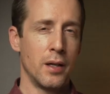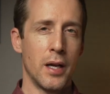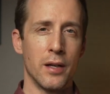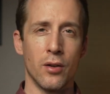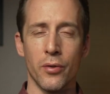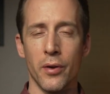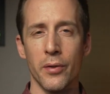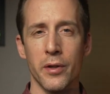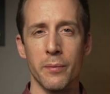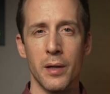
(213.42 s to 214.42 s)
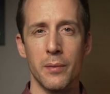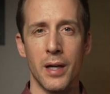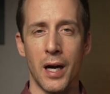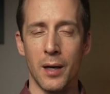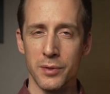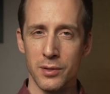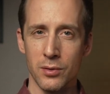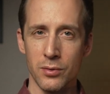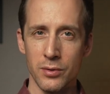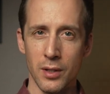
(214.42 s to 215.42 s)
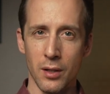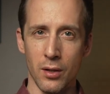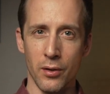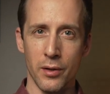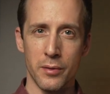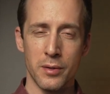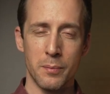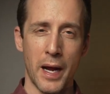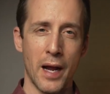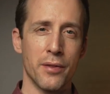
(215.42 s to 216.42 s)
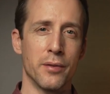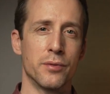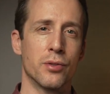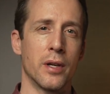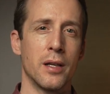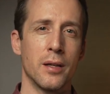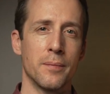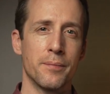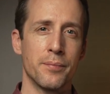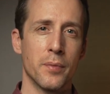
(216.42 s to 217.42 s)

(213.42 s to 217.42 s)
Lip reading: And although there may be obstacles along this path of training,